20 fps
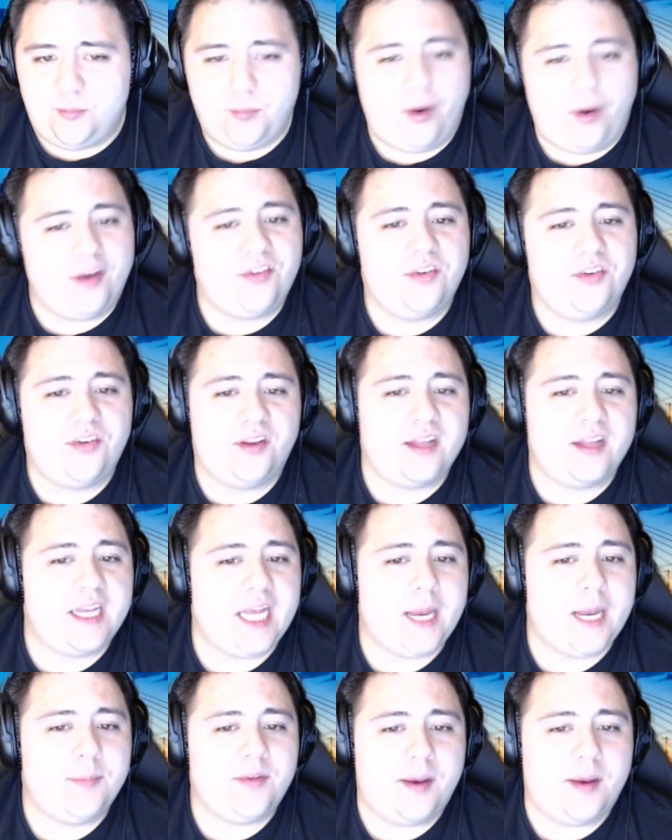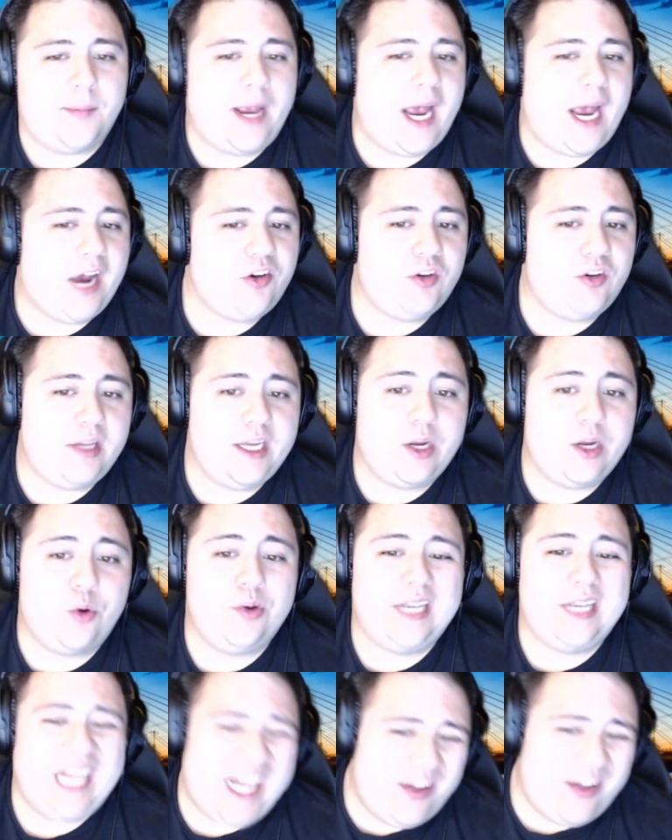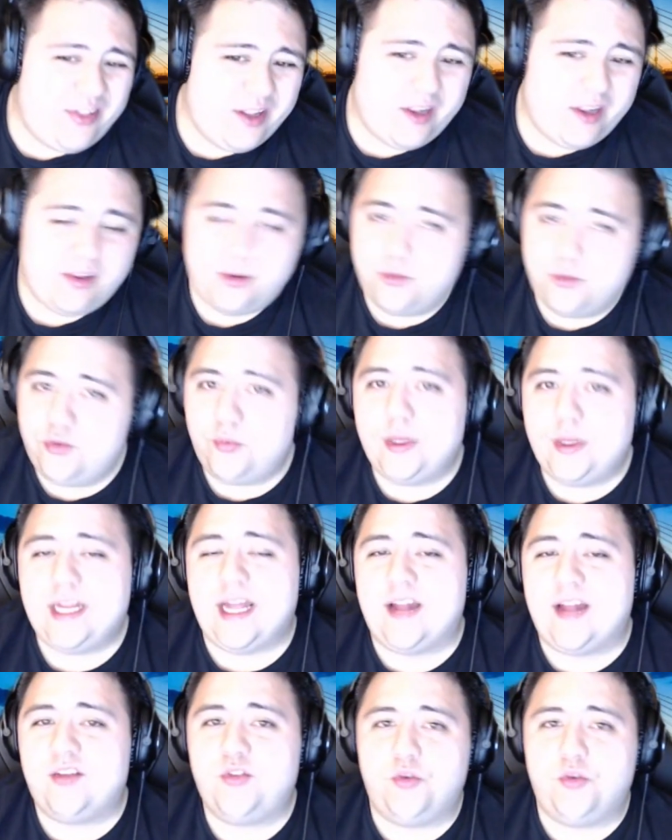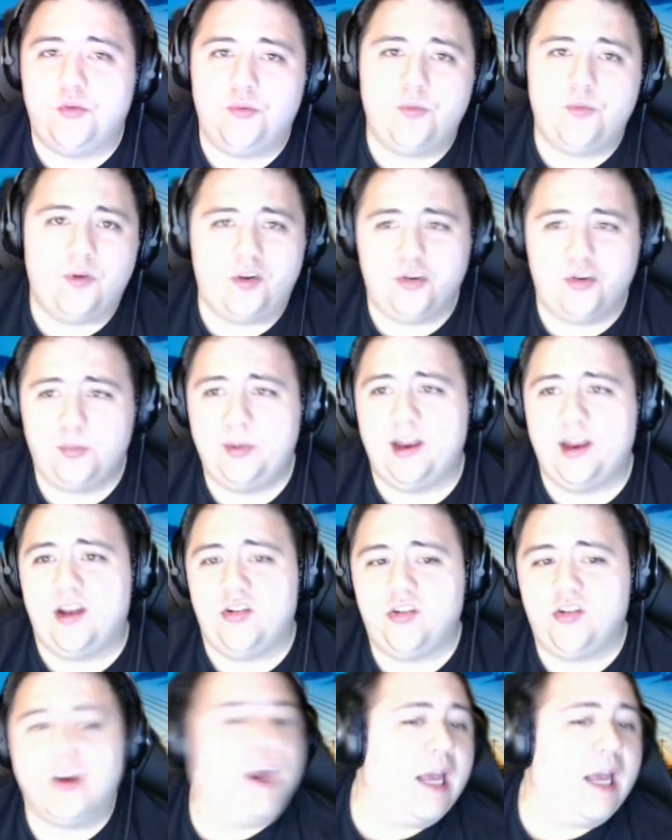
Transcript: Prices on the Game Time actually go down the closer it gets to first pitch.